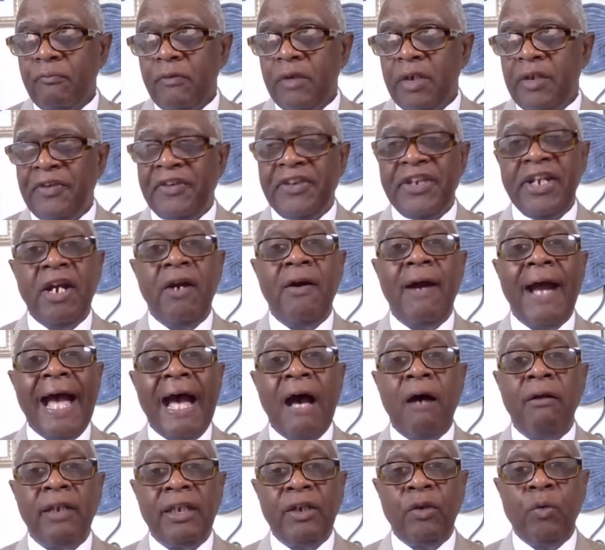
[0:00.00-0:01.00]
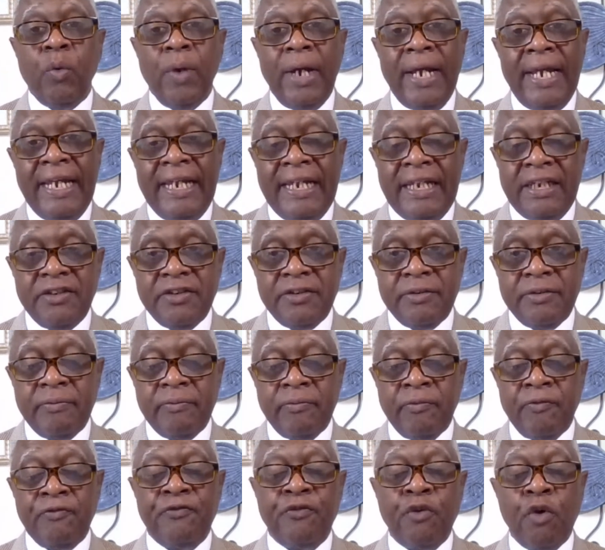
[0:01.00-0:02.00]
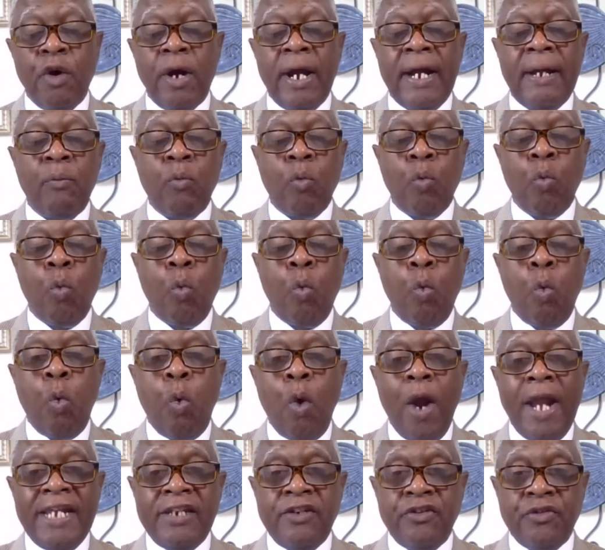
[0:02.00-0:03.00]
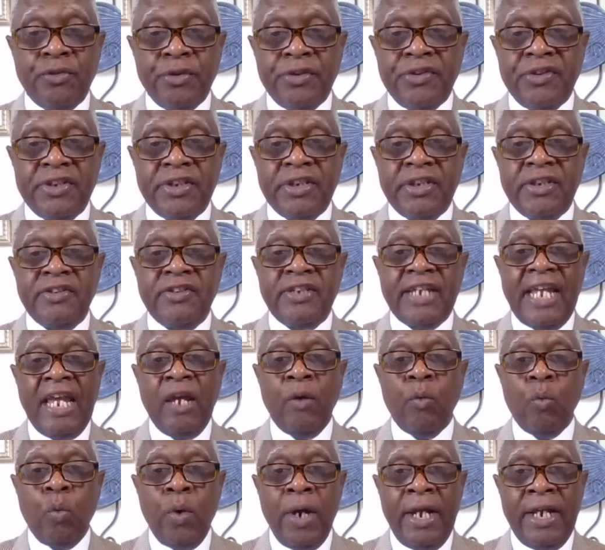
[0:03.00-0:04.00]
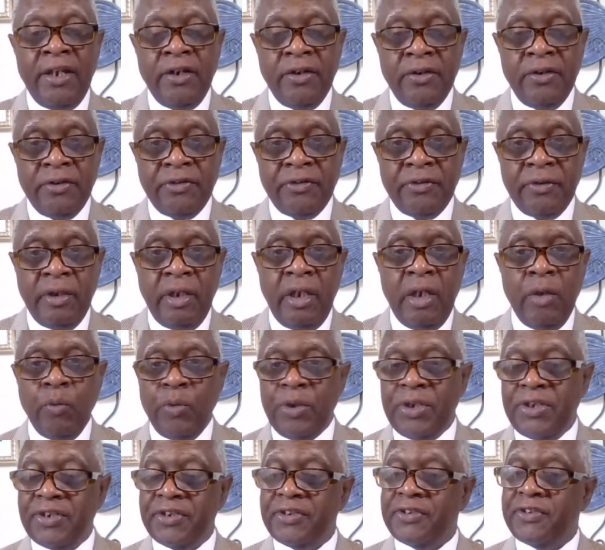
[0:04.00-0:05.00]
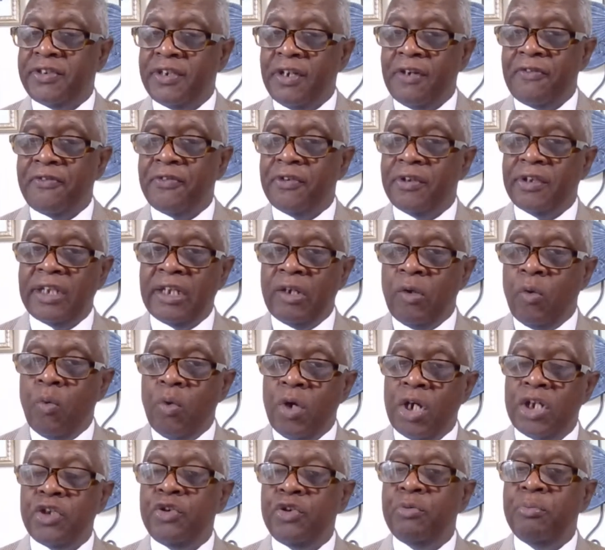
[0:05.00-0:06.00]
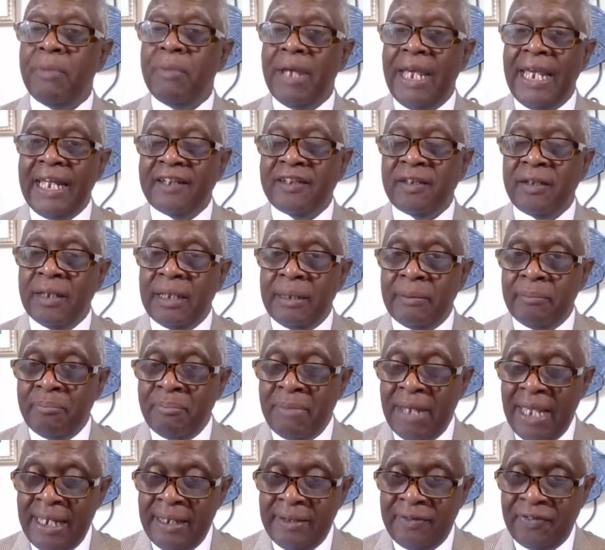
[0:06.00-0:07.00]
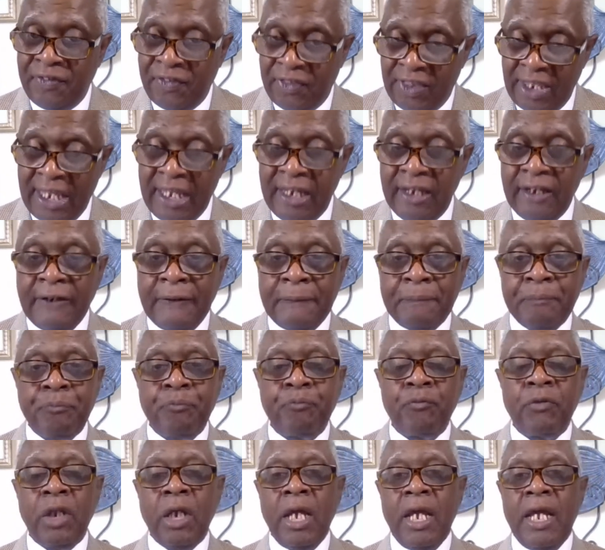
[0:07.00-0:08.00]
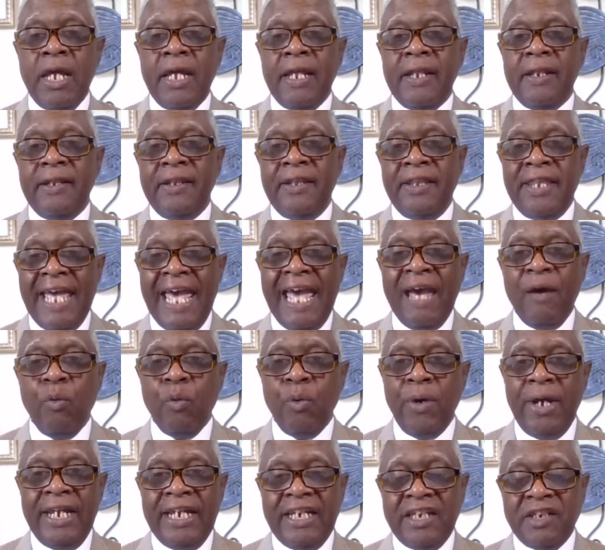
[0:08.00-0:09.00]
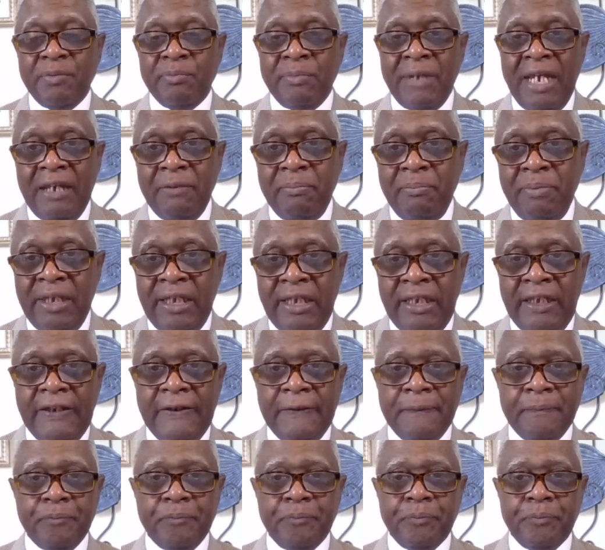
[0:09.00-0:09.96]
their hourly wage for waitresses and waiters, which is different than what you may think, that wage may be,